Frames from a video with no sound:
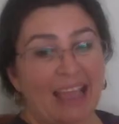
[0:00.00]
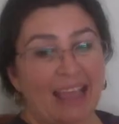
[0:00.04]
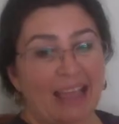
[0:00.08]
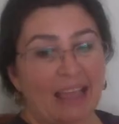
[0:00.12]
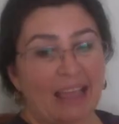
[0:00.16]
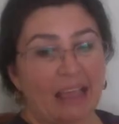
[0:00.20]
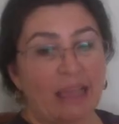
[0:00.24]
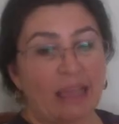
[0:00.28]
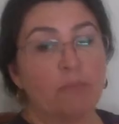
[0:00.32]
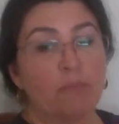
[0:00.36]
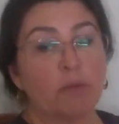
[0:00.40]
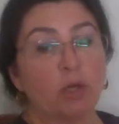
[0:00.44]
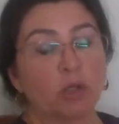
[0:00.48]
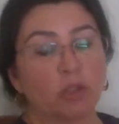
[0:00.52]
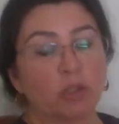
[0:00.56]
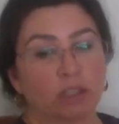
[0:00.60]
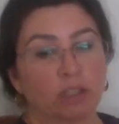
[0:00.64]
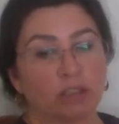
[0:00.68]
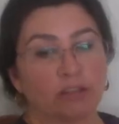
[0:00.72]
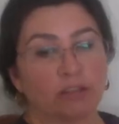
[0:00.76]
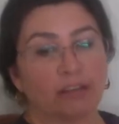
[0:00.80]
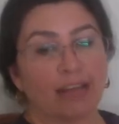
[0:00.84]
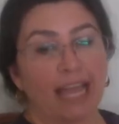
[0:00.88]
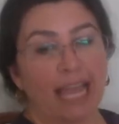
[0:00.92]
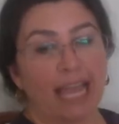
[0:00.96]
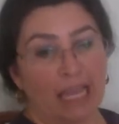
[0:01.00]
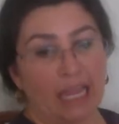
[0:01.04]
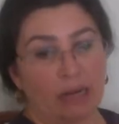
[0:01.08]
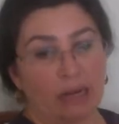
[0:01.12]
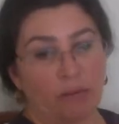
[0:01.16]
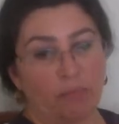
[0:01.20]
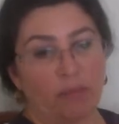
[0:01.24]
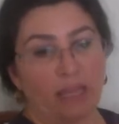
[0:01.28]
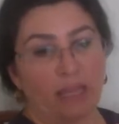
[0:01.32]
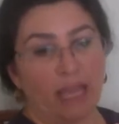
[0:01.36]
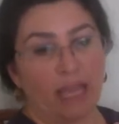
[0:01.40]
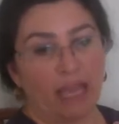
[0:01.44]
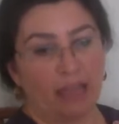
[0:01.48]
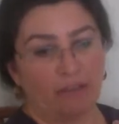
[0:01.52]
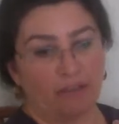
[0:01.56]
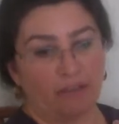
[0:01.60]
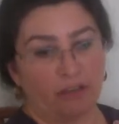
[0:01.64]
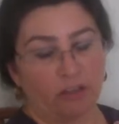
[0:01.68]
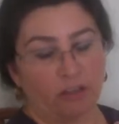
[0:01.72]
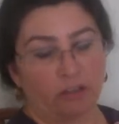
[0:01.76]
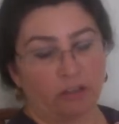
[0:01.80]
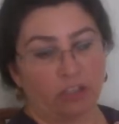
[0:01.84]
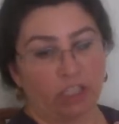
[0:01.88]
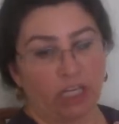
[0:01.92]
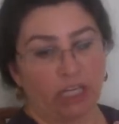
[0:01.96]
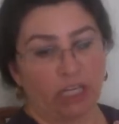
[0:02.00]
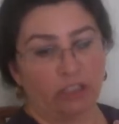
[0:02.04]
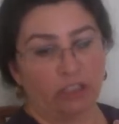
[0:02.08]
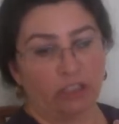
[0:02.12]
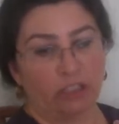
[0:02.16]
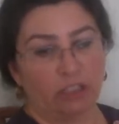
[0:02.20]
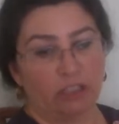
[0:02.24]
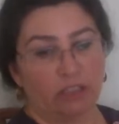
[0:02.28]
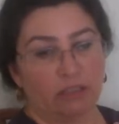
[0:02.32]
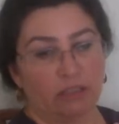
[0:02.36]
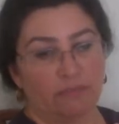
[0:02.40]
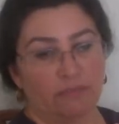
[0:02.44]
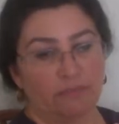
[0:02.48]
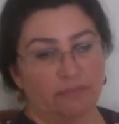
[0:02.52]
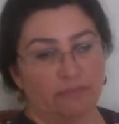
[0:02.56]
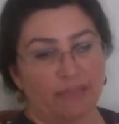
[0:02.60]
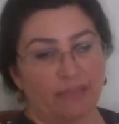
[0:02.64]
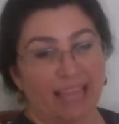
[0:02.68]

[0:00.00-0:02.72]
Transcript: Emotional and behavioral changes.